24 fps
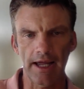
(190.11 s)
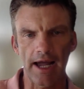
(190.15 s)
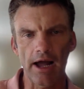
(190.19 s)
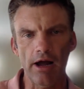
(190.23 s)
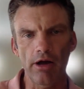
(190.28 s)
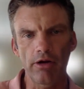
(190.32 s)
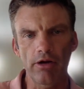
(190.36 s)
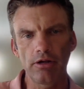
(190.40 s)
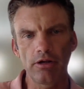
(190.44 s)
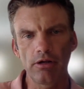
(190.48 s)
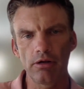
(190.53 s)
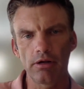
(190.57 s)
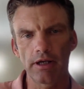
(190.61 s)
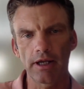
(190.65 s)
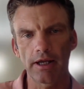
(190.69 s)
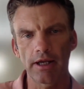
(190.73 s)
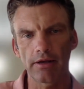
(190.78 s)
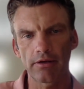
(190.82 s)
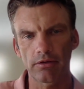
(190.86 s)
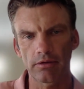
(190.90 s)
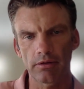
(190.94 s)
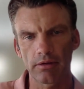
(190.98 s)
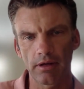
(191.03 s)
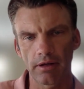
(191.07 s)
How do you
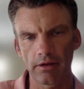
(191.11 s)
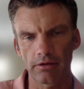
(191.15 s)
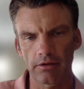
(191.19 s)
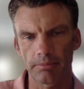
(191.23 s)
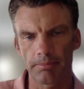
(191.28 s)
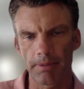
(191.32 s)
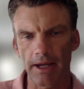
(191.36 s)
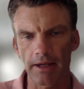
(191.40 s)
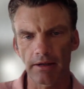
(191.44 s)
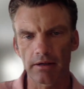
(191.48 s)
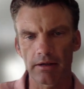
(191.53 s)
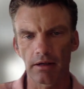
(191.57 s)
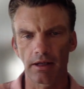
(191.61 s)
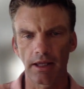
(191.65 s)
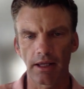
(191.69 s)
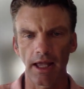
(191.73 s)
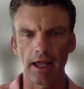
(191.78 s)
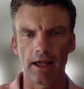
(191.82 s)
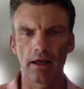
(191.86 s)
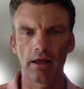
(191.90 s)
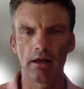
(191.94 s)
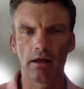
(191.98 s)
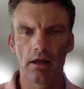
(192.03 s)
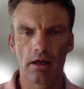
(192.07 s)
expect to
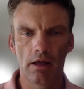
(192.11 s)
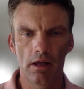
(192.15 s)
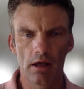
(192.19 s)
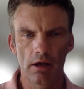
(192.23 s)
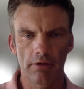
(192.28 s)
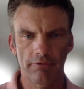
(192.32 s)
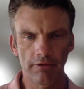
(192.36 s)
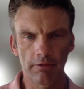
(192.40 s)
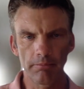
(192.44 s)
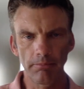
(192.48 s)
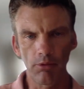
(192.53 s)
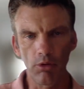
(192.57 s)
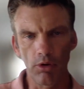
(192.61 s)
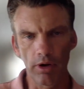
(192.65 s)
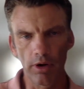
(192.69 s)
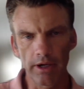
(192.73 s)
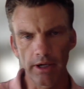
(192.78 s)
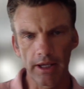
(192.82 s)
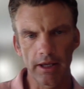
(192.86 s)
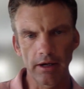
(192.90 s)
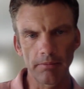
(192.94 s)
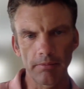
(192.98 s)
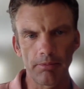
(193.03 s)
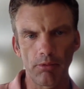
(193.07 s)
get from point
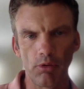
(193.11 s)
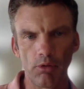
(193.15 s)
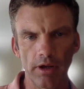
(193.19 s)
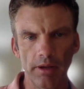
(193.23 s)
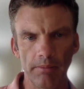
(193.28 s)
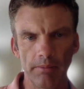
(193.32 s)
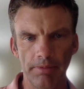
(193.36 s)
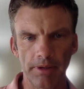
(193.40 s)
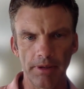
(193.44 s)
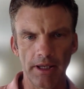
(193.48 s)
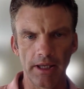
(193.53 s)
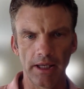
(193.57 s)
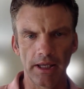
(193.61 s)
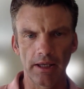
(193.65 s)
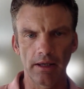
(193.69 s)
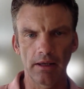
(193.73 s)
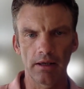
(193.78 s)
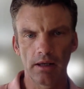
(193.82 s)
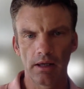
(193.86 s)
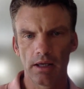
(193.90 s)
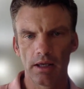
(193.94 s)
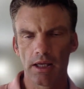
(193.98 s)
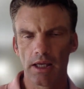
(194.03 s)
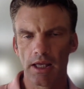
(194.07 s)
A to point B
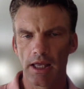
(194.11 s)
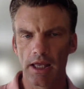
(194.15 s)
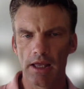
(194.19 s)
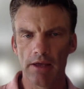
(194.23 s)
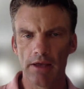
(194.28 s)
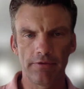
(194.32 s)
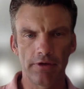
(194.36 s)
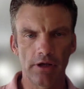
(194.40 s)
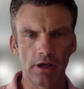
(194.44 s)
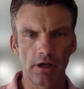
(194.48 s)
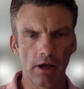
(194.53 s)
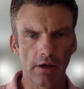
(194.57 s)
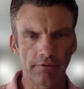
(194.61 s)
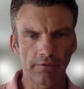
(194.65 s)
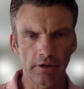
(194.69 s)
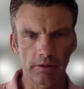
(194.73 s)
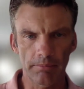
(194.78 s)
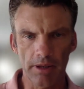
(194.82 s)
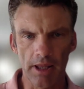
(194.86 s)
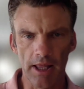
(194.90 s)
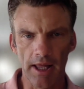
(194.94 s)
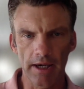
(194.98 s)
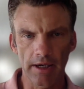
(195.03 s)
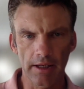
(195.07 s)
if you
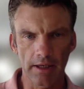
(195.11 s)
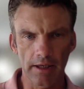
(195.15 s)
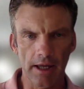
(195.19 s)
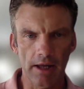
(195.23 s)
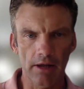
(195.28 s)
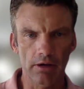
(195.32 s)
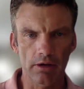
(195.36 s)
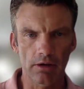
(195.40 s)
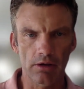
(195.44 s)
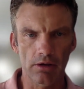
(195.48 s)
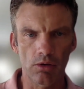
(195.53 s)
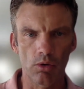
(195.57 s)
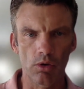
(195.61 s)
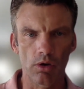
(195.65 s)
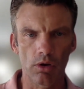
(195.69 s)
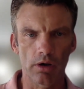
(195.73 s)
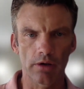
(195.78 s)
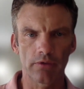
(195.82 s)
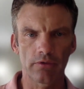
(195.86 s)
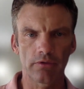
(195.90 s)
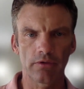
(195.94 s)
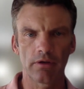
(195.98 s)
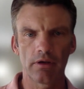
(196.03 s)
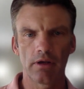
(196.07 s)
haven't plotted out a
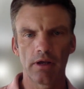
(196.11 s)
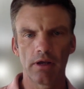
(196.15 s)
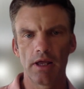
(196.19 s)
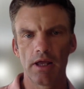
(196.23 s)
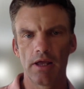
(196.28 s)
course,